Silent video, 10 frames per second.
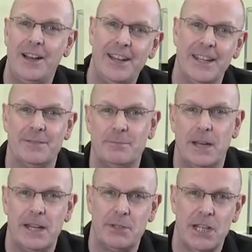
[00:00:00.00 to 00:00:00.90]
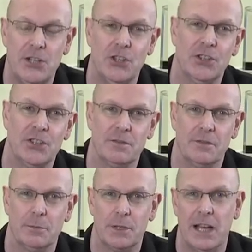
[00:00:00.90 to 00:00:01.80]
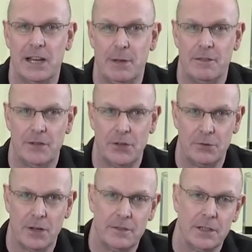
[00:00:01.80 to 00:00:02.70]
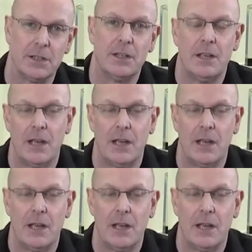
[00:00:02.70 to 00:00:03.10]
Hi, my name is Andy Johnson from Calumet Photographic,